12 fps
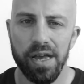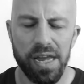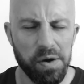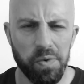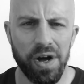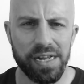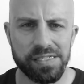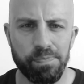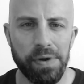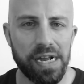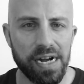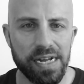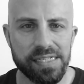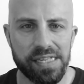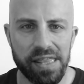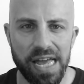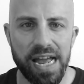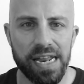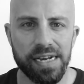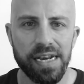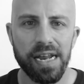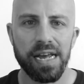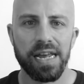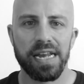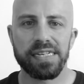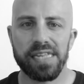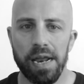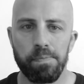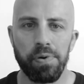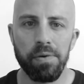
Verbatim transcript: It was, because then he said,